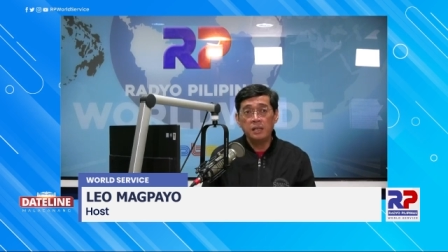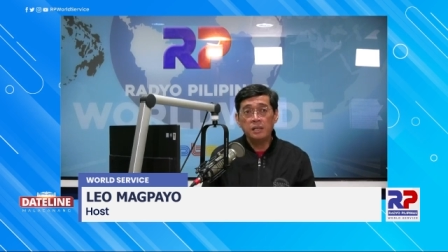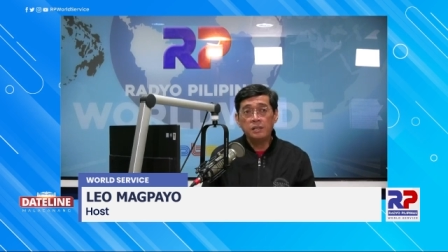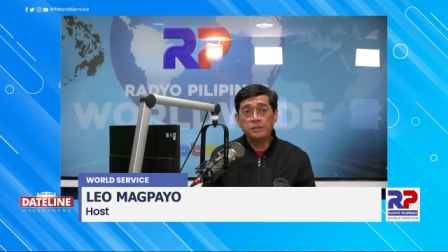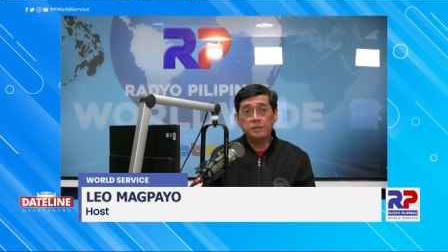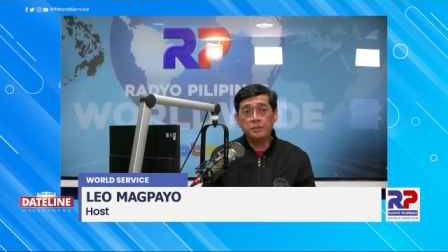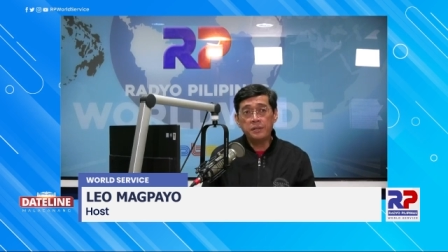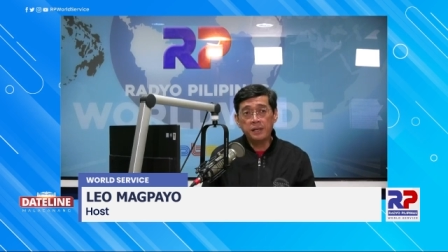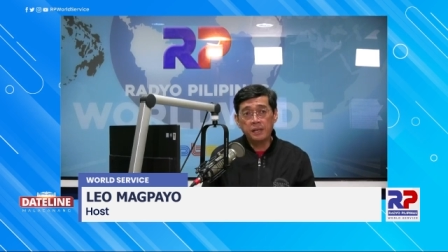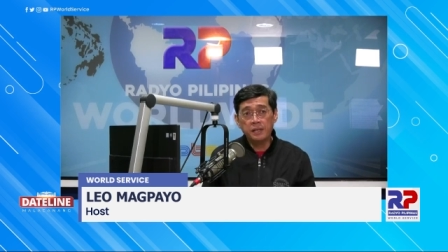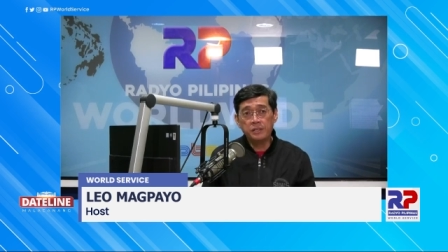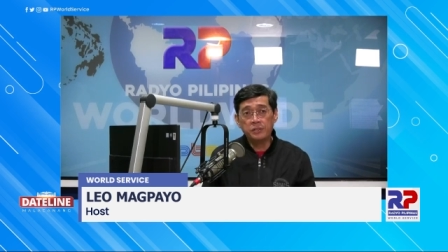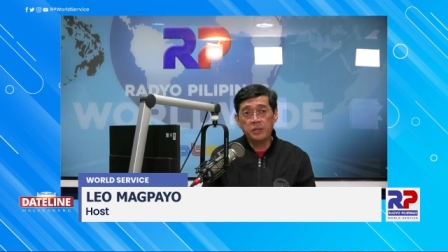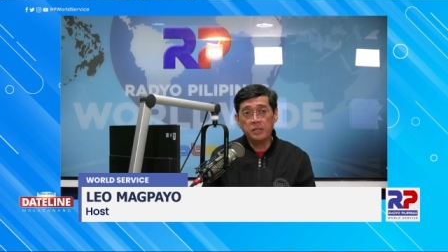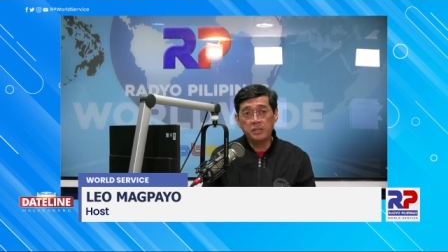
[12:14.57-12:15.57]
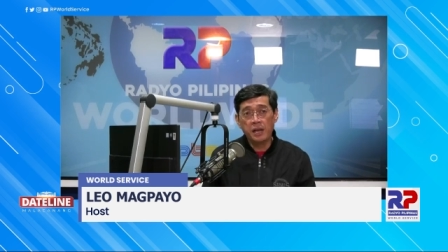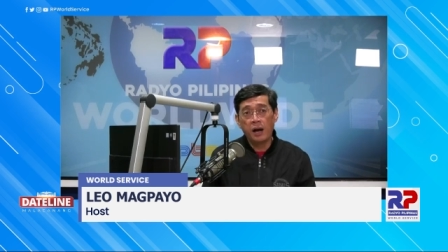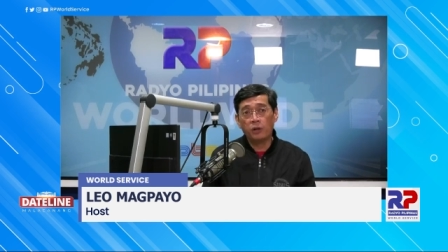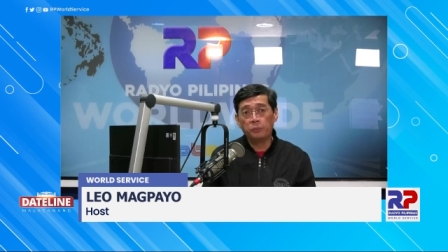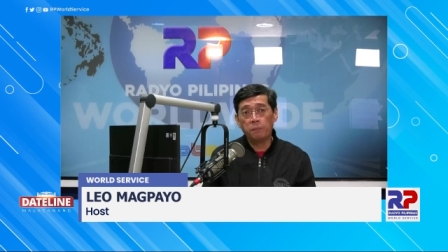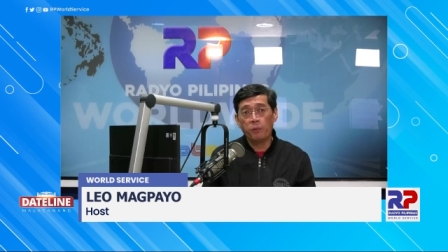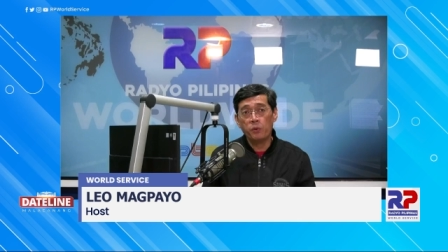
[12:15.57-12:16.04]
to the country's
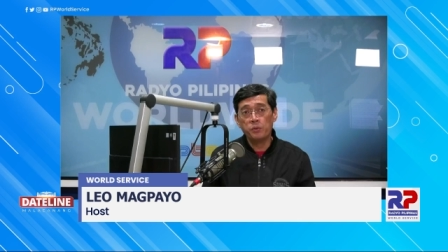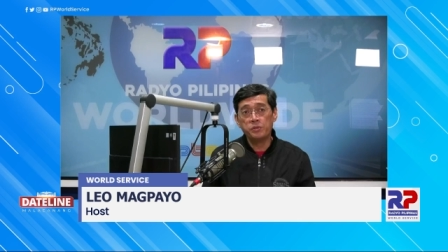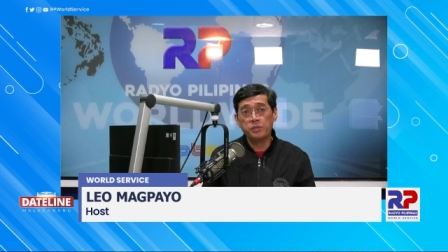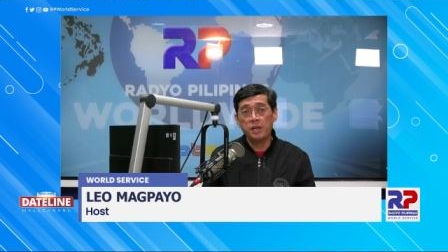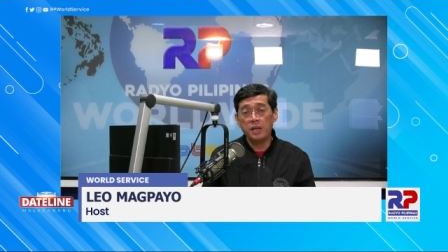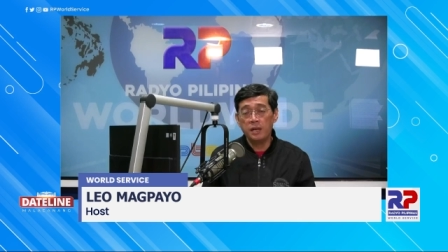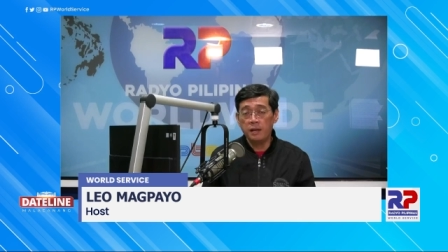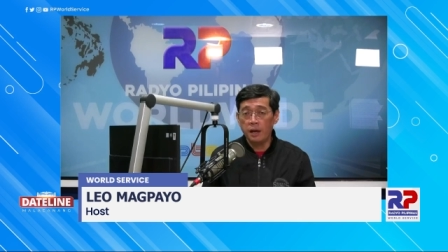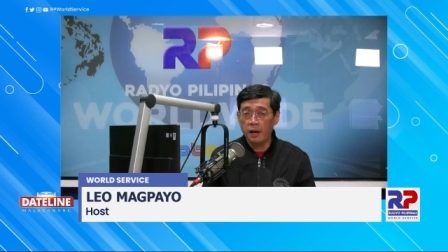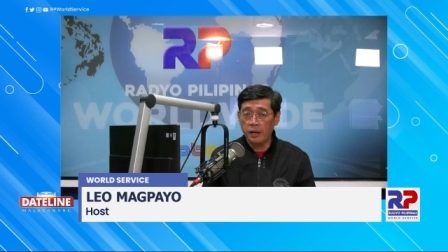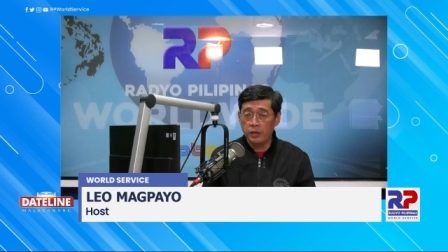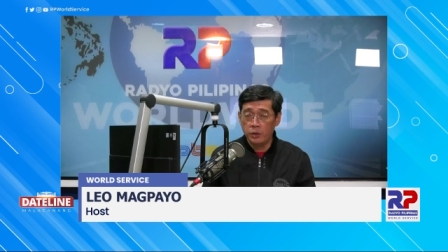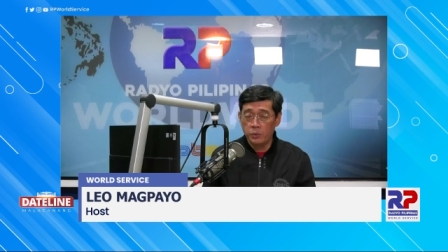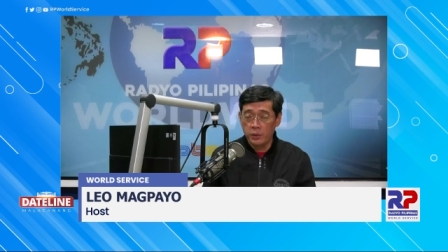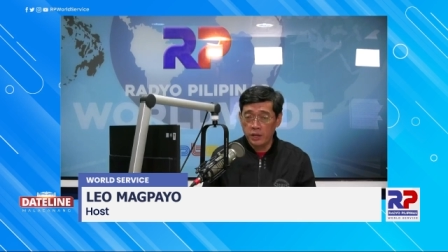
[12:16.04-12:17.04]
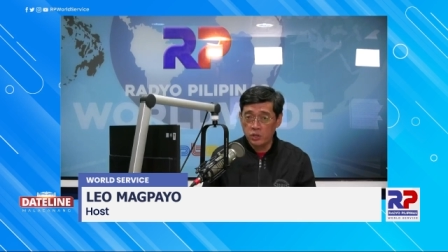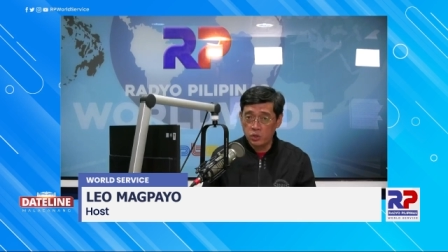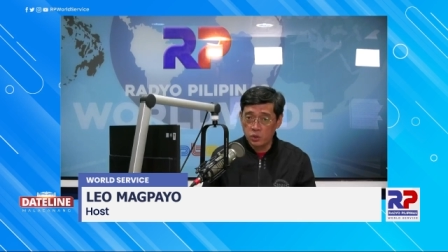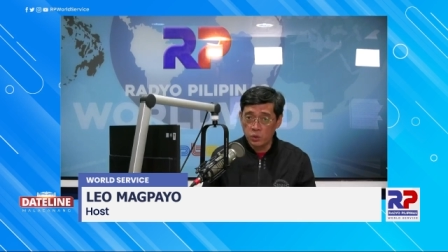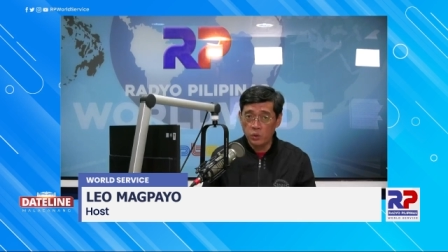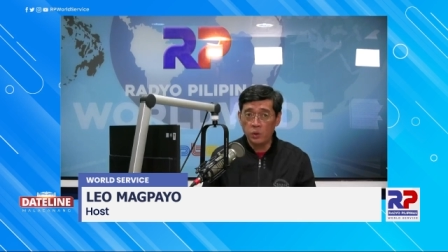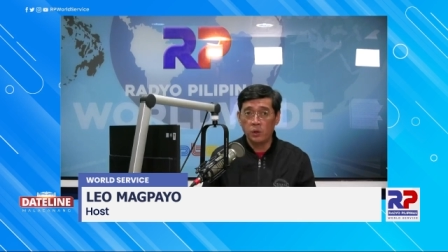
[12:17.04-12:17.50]
outpost in Ayungin
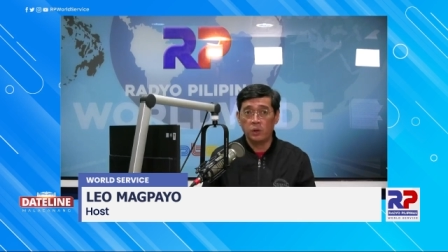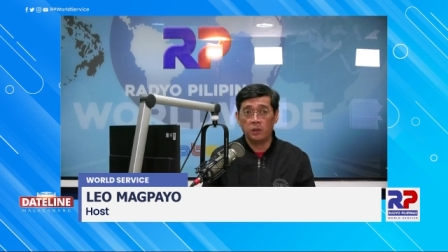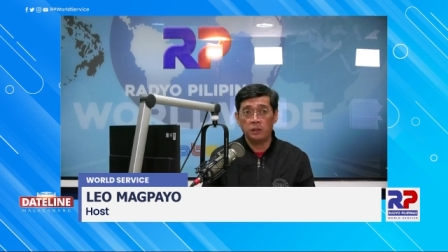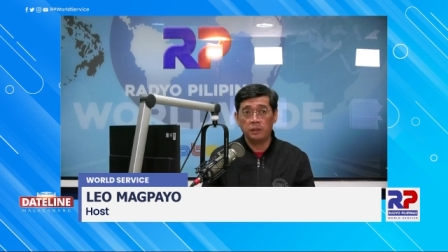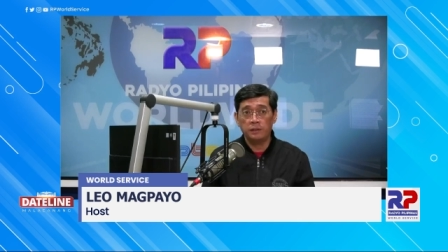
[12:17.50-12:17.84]
Shoal.